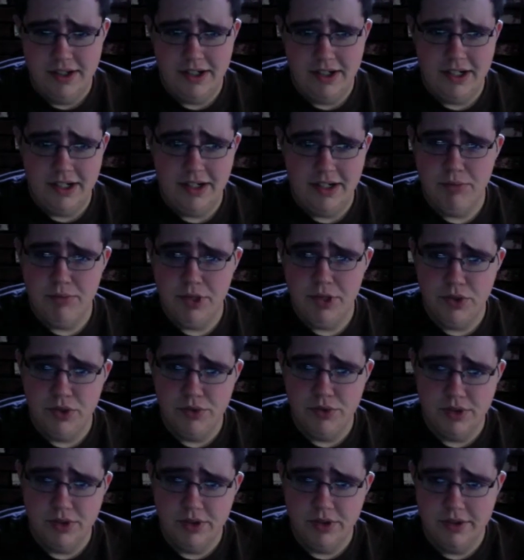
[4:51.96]

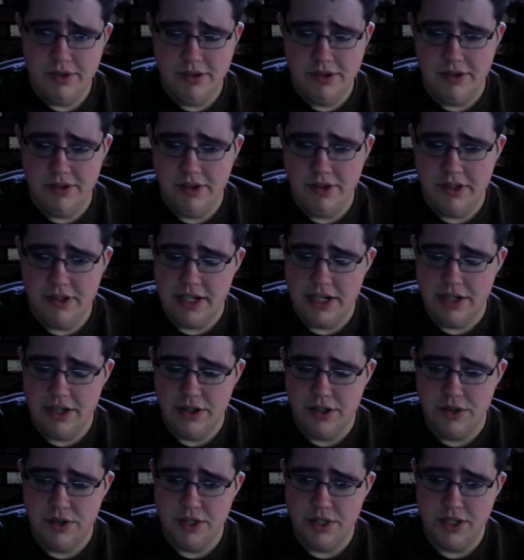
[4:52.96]
maneuver the
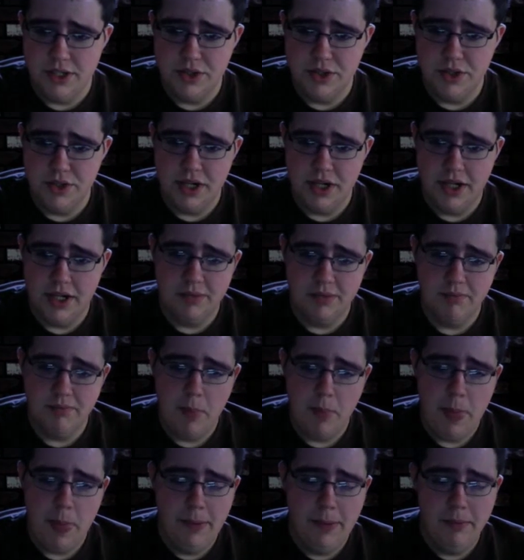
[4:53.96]
arrows as you shot them.
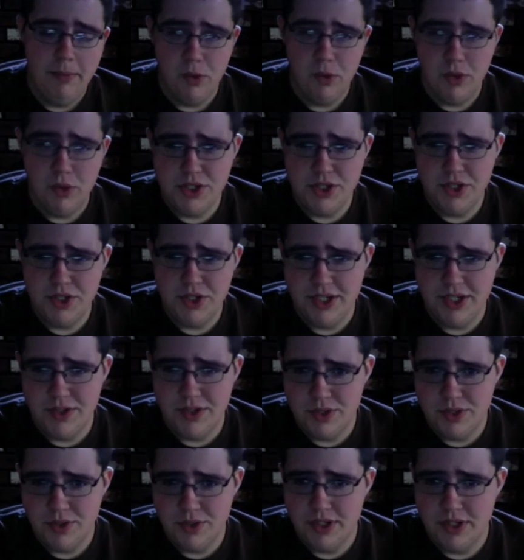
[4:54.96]
But once you get
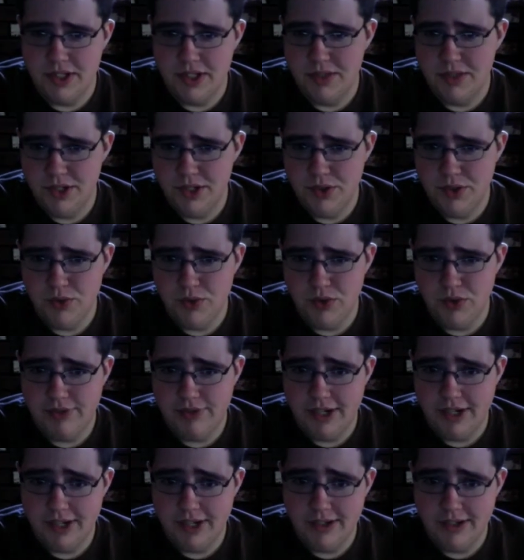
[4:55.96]
used to it, it's a pretty cool
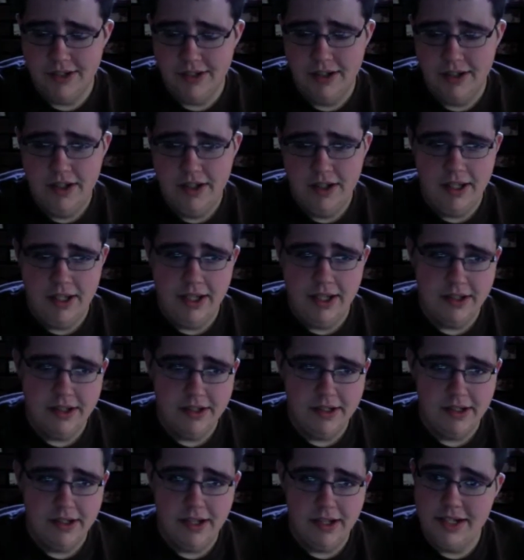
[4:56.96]
effect. And
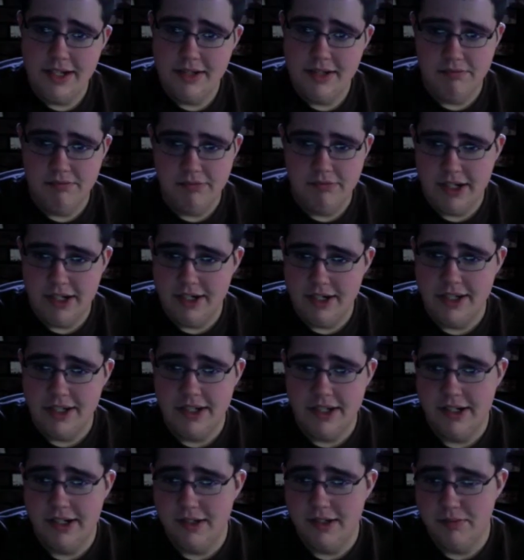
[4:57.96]
like I said,
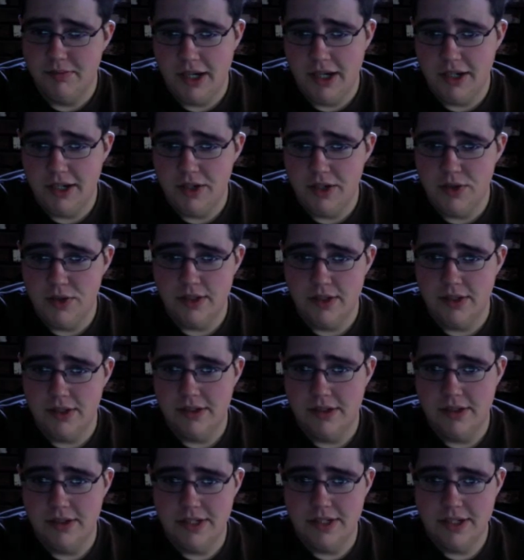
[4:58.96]
I didn't mind using
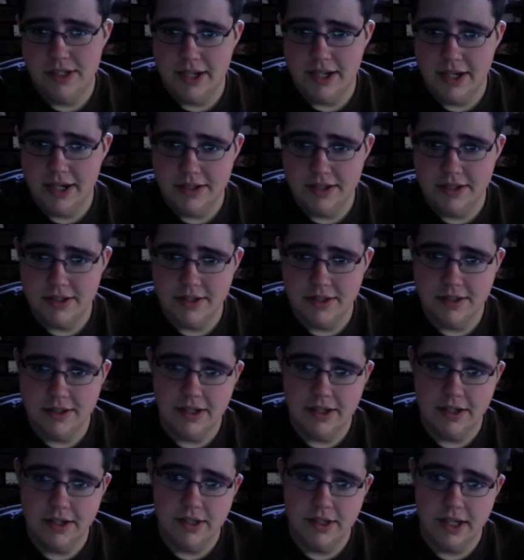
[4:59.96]
the 6-axis
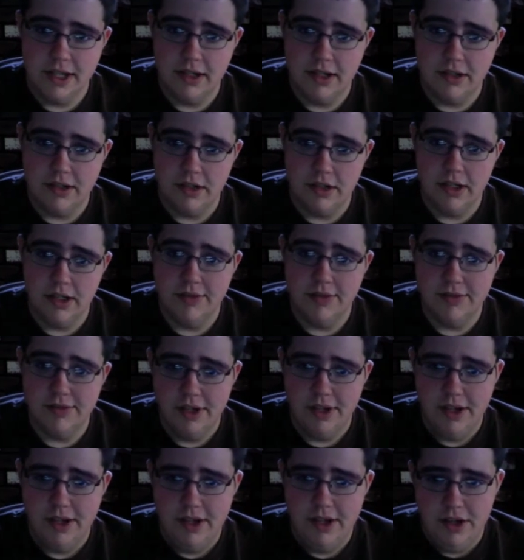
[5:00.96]
instead of the analog. I've
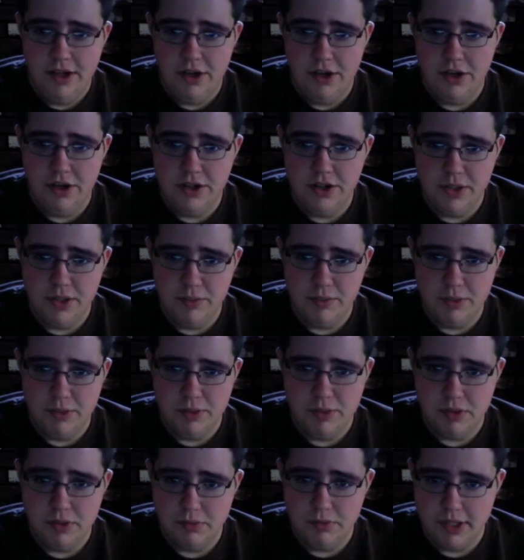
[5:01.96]
heard some
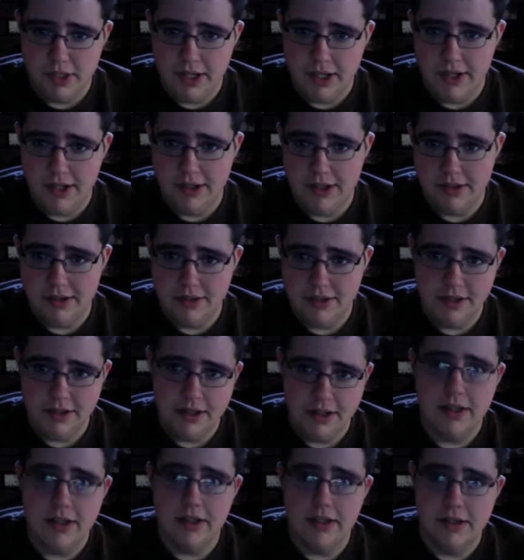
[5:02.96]
people complain and
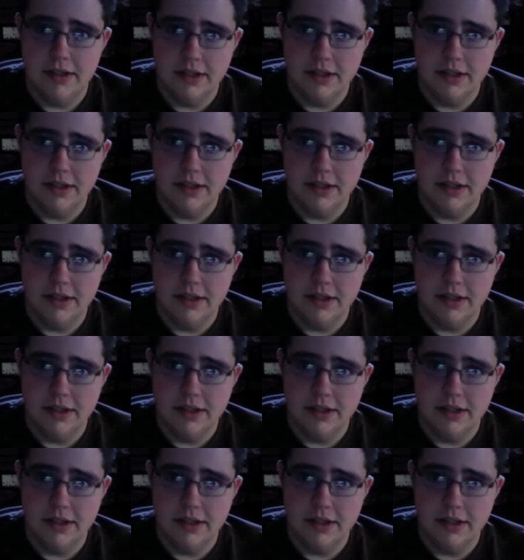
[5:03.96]
say that it's